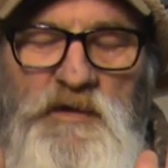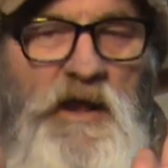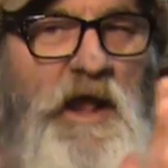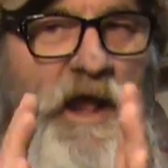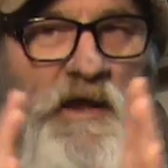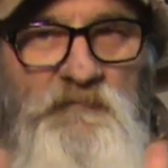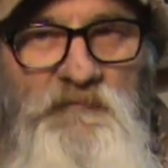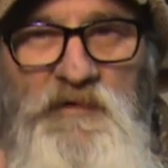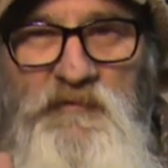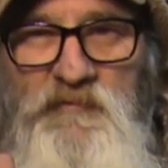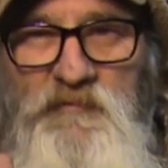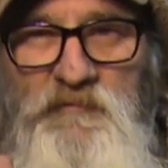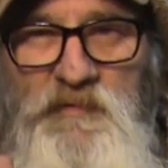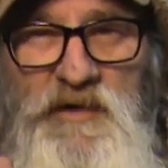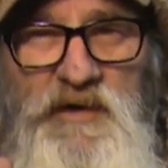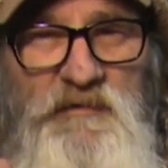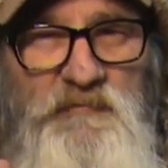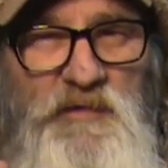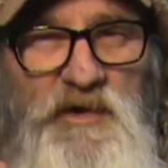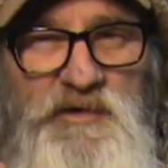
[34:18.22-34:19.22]
I've never
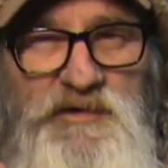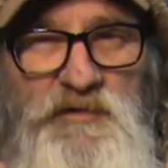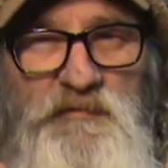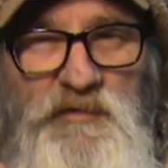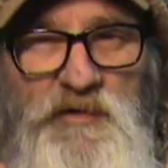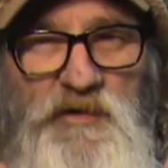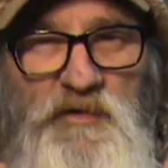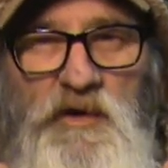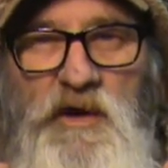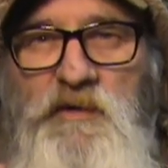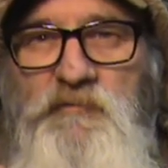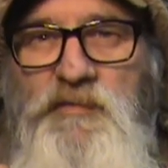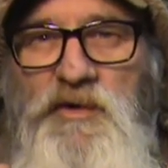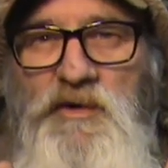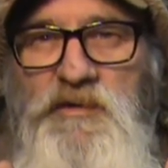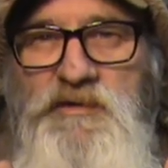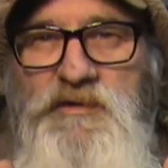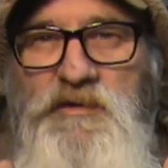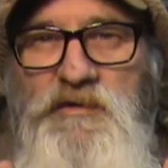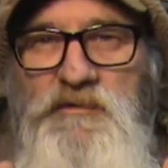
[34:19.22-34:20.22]
been much of a gray
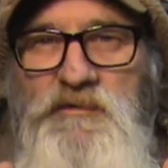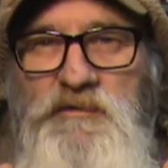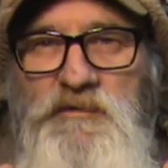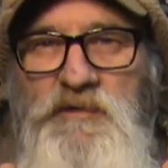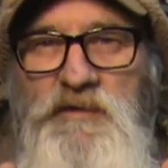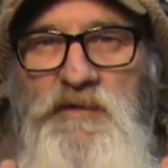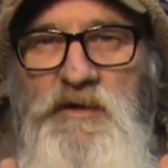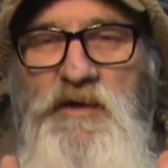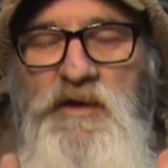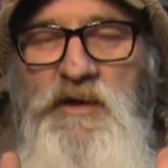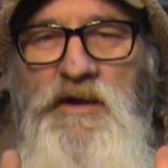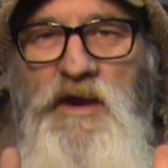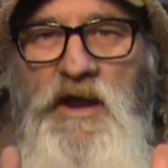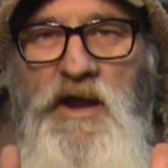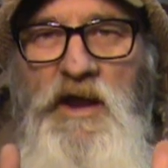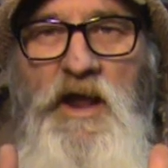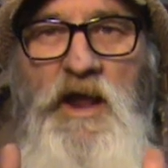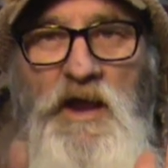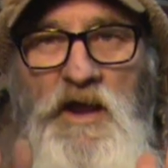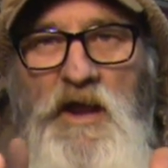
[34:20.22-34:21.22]
person.
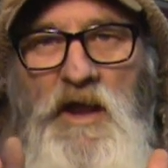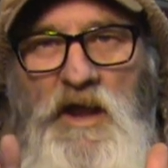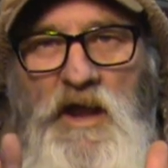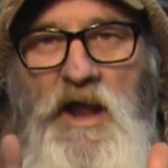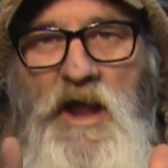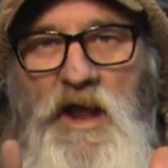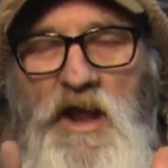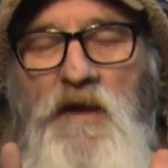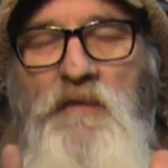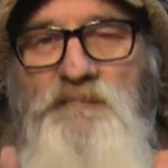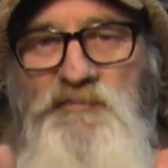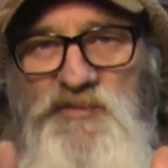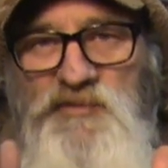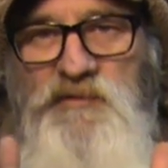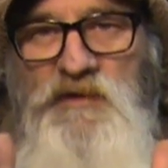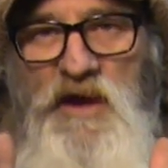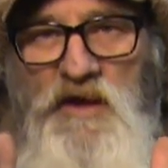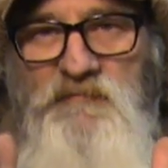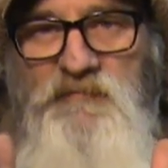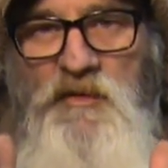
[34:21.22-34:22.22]

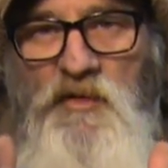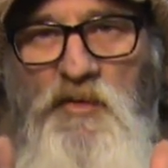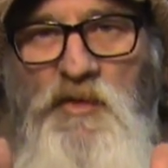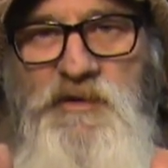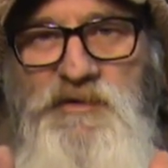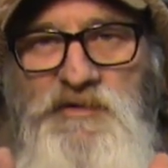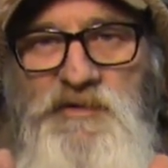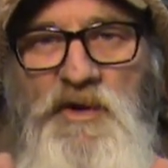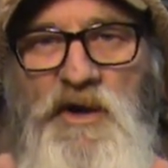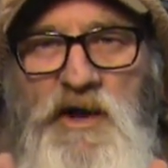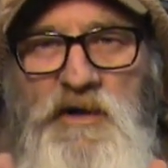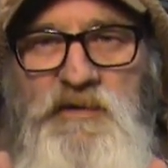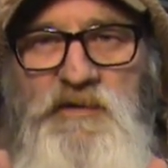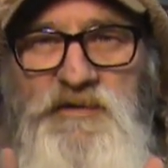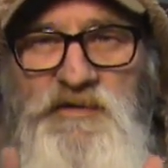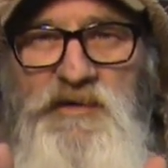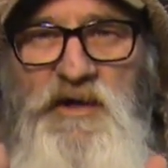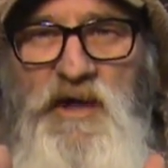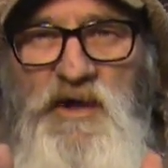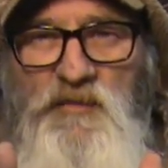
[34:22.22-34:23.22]
I've always tried to
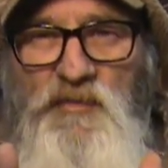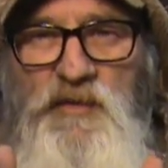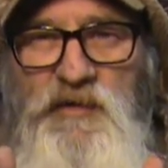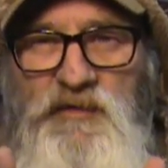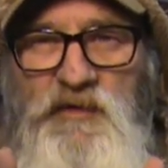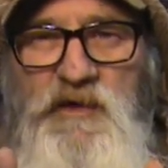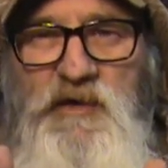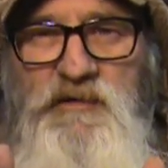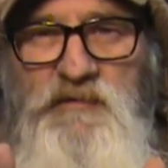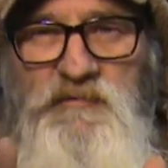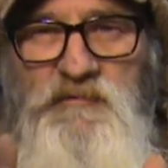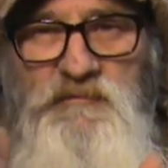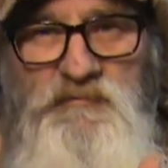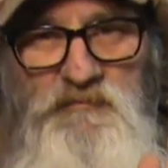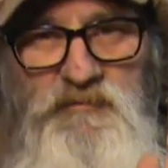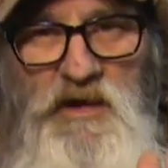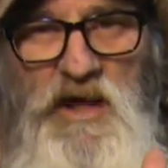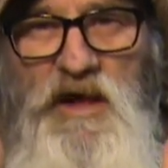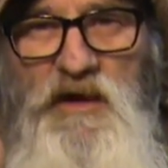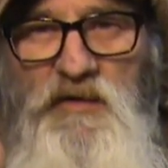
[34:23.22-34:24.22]
stay within
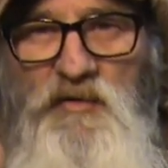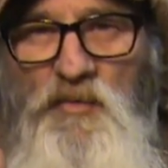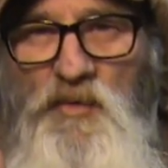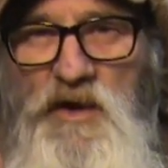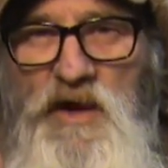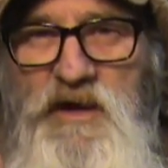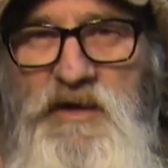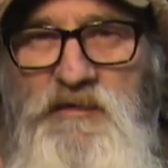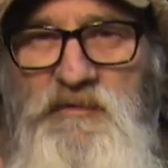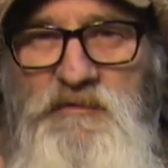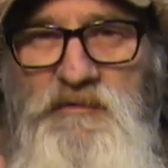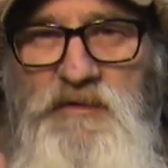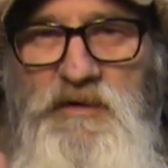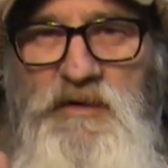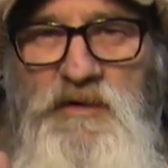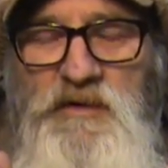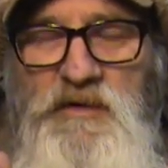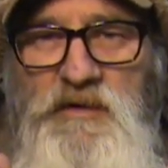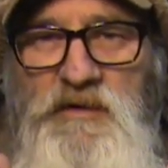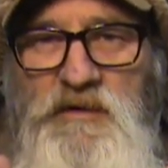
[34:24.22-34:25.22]
black or white,
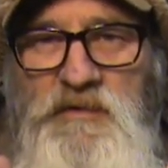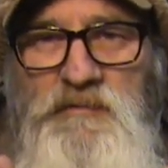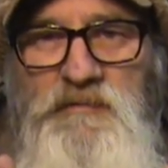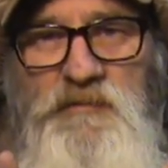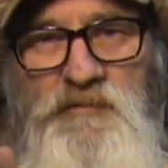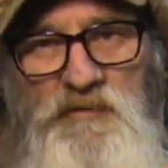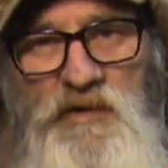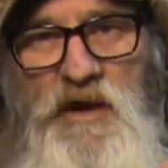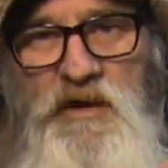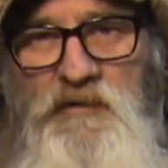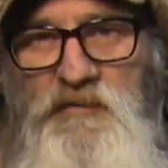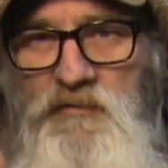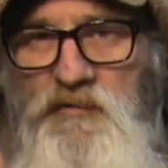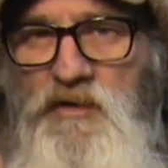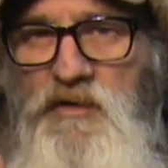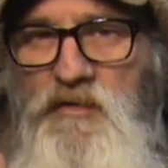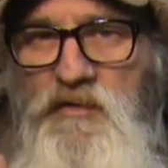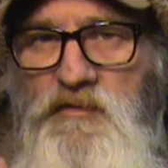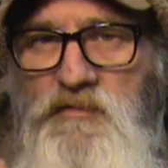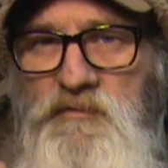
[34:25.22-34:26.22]
right or
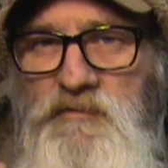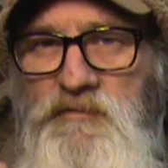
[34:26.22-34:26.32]
wrong.